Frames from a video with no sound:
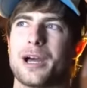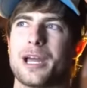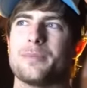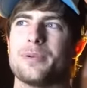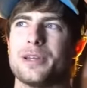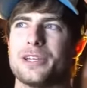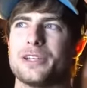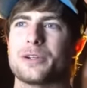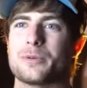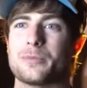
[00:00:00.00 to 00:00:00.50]
my
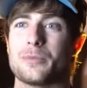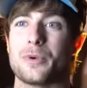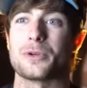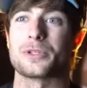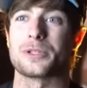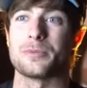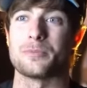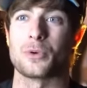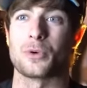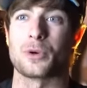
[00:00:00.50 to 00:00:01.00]
opinion, your
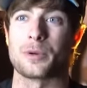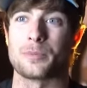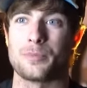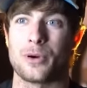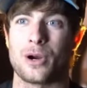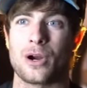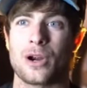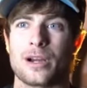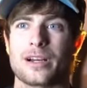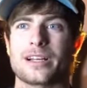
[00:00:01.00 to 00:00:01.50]
most important
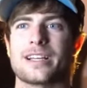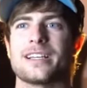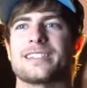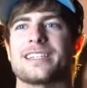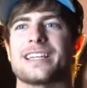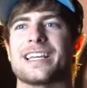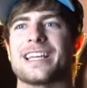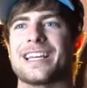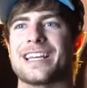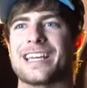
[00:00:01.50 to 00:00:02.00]
part because
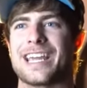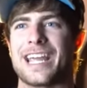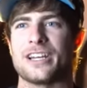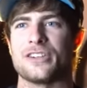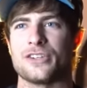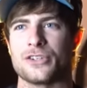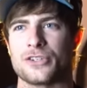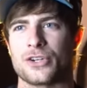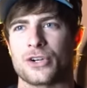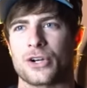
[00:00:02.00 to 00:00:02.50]
it
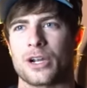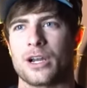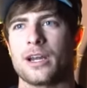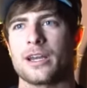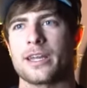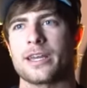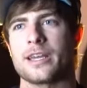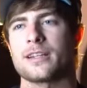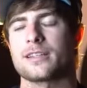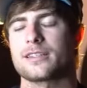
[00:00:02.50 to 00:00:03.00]
engages your
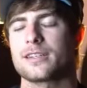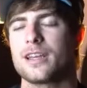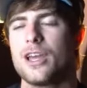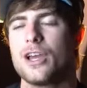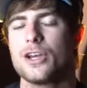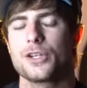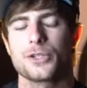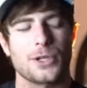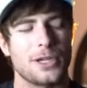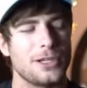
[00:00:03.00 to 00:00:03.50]
audience.
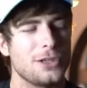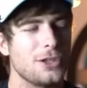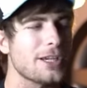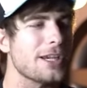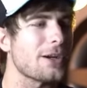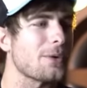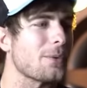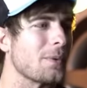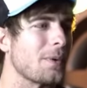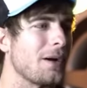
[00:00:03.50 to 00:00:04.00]
So I look
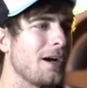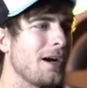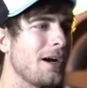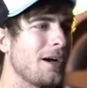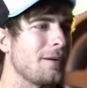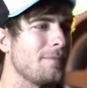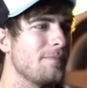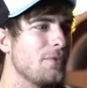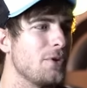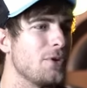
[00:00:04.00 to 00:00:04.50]
at
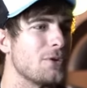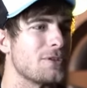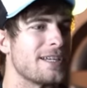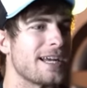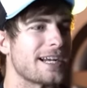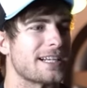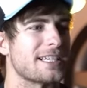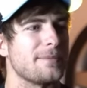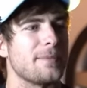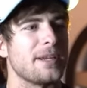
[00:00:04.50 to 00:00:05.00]
Rob, who's
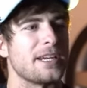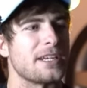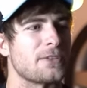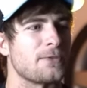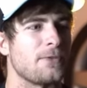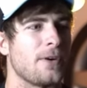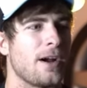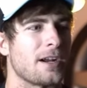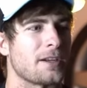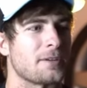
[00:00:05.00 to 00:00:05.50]
next to me in his
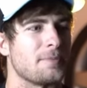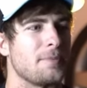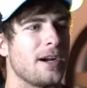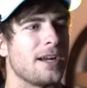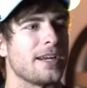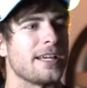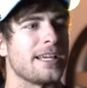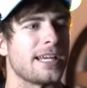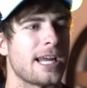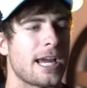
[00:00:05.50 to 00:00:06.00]
Fox
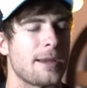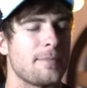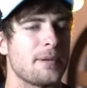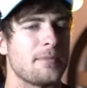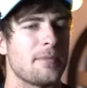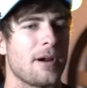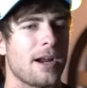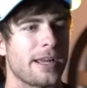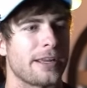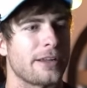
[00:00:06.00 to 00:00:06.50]
body, and I'm
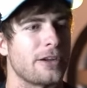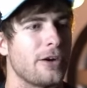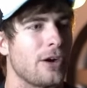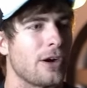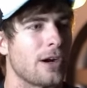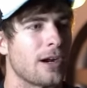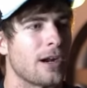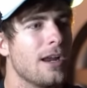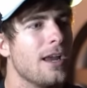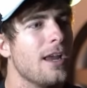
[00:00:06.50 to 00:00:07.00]
in my
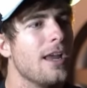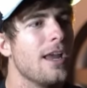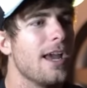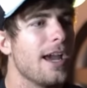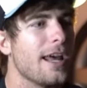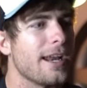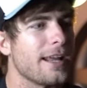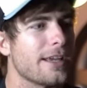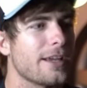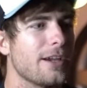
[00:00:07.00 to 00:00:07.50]
car,
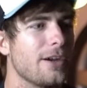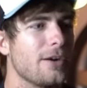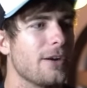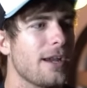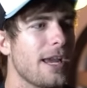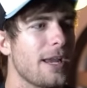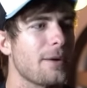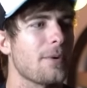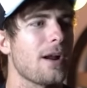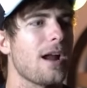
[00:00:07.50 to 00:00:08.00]
and I go,
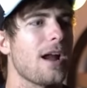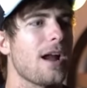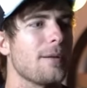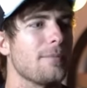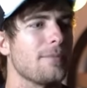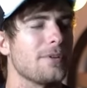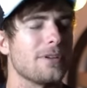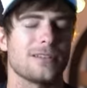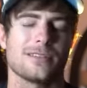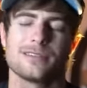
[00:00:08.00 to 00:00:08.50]
hey
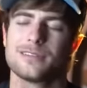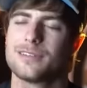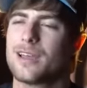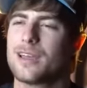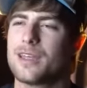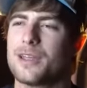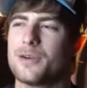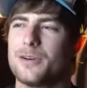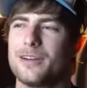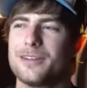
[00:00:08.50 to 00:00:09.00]
Rob,
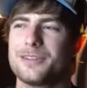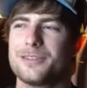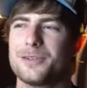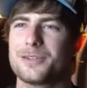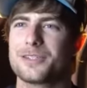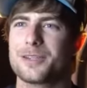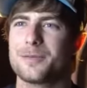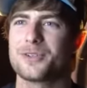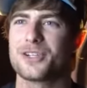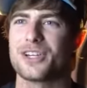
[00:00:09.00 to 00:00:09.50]
you wanna do
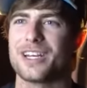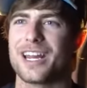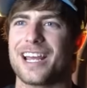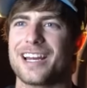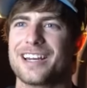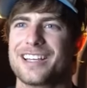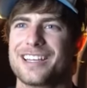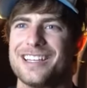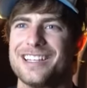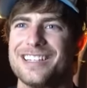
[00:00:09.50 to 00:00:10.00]
some
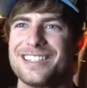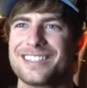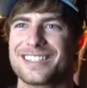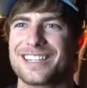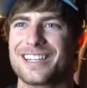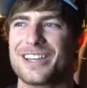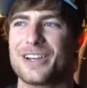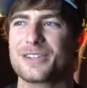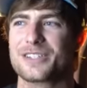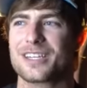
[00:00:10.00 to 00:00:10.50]
shenanigans?
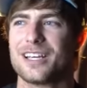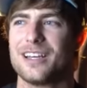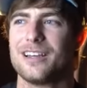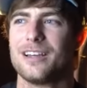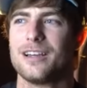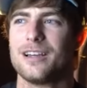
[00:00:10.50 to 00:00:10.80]
He goes,